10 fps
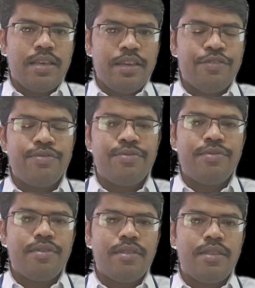If
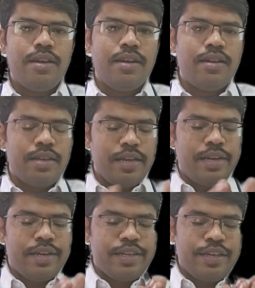the
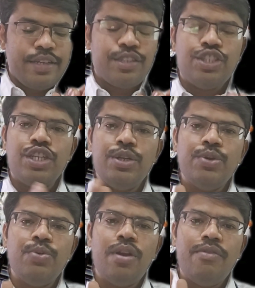entire
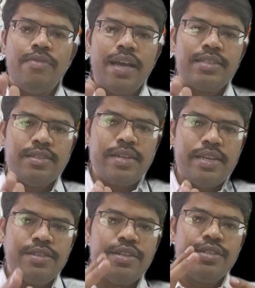schedule of
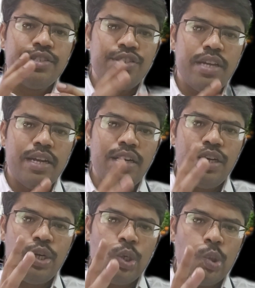vaccination is
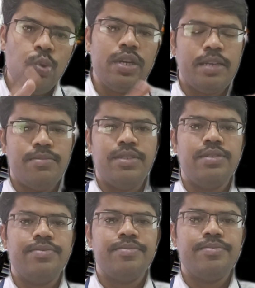done 2
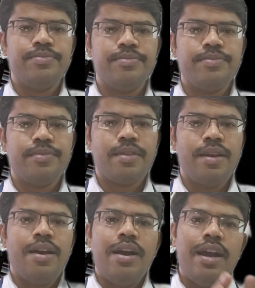times
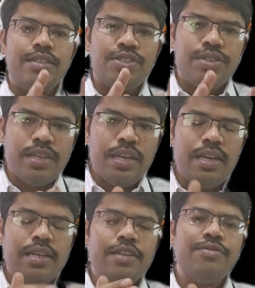and
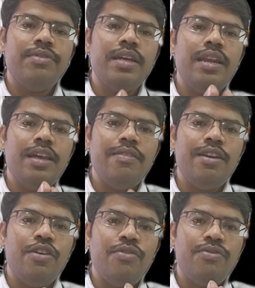still if the
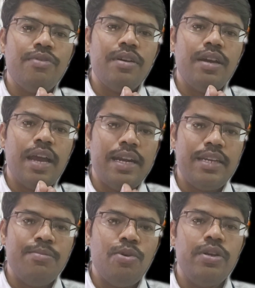level of
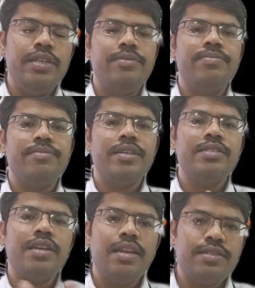antibody
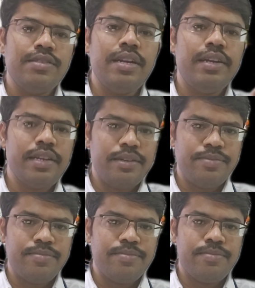is less than 10,